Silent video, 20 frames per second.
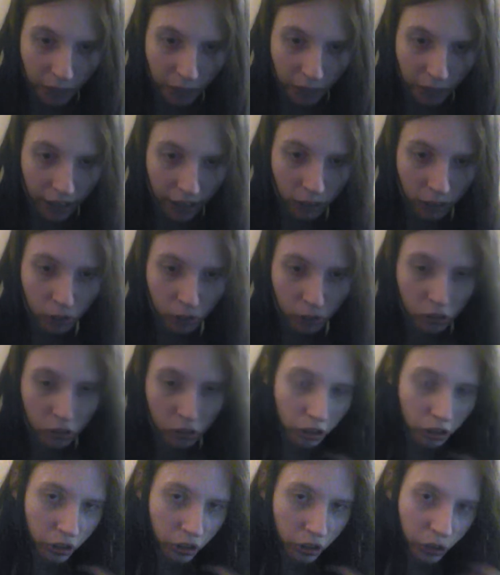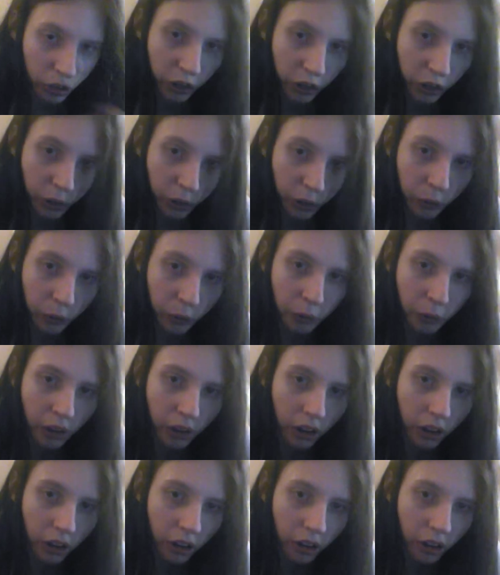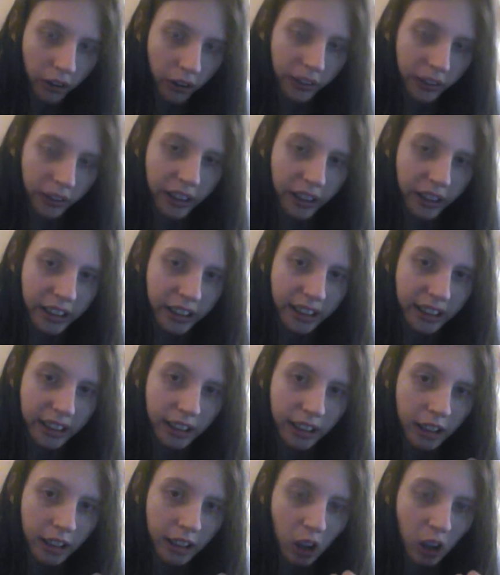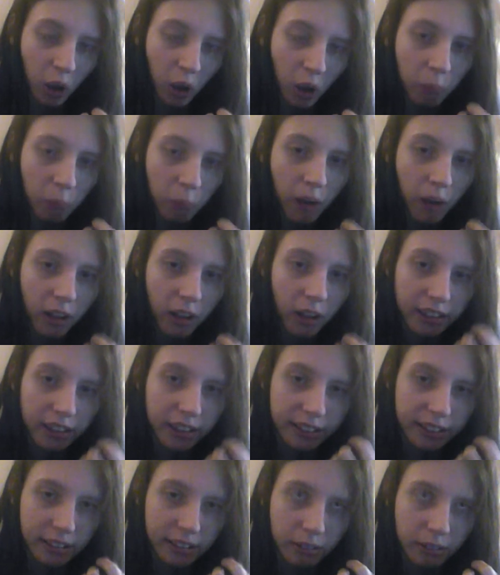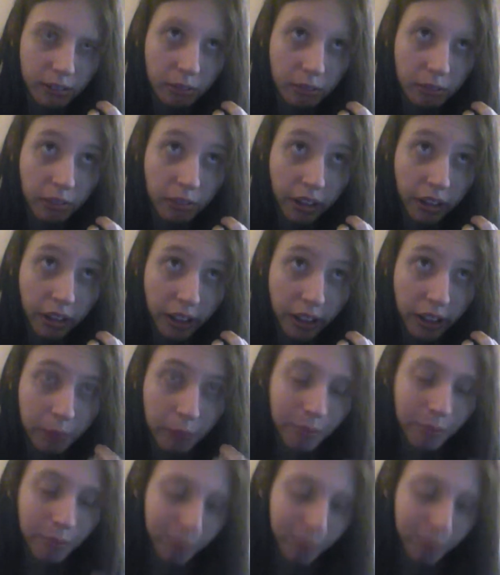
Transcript: how to do the Kabbalist, the